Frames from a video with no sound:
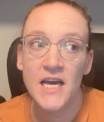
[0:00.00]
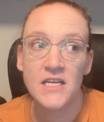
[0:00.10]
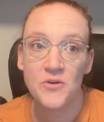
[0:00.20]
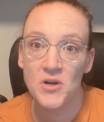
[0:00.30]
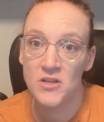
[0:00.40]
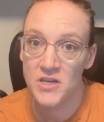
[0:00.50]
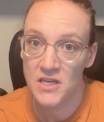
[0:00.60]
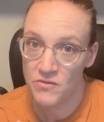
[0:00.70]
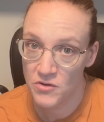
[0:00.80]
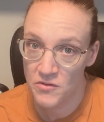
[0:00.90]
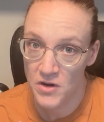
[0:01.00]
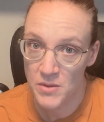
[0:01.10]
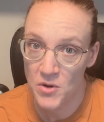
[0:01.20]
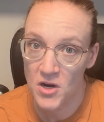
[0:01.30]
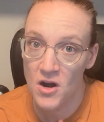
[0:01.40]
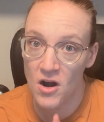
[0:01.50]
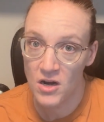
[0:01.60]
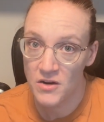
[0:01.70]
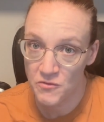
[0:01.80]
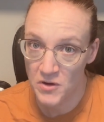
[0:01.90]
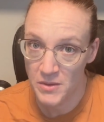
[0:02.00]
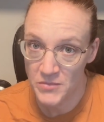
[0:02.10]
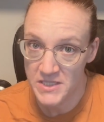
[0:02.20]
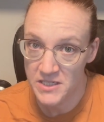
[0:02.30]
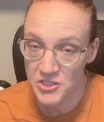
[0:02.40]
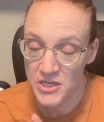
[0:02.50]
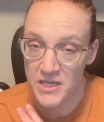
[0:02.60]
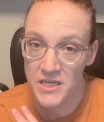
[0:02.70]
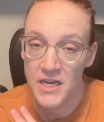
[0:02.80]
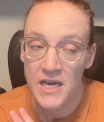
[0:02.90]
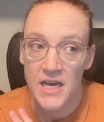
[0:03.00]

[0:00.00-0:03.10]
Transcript: and you are looking for a framer, Art and Frame Station,